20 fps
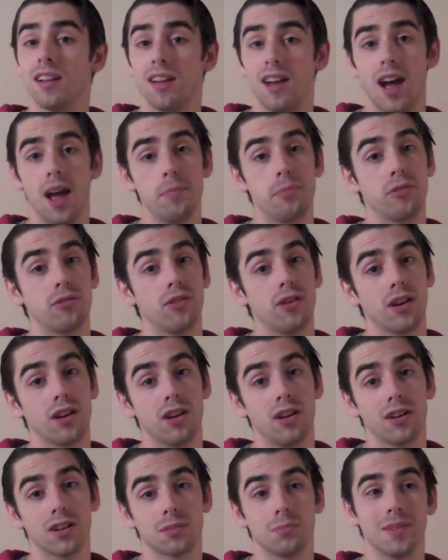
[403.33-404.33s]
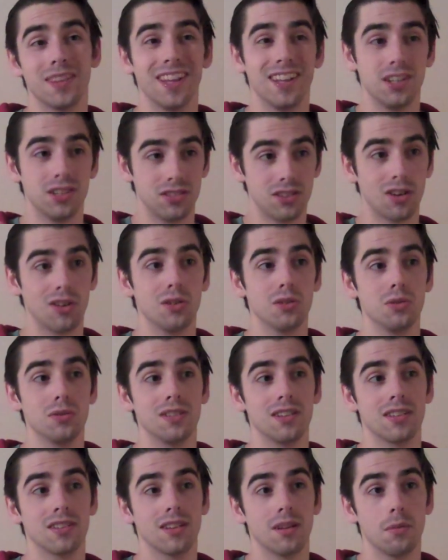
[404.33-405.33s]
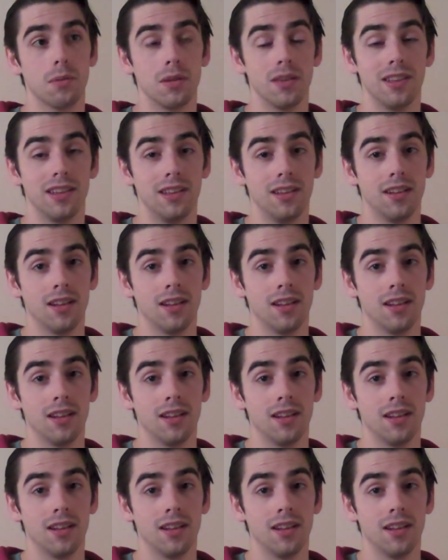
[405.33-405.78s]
I prefer it cooked, but then you start losing some of the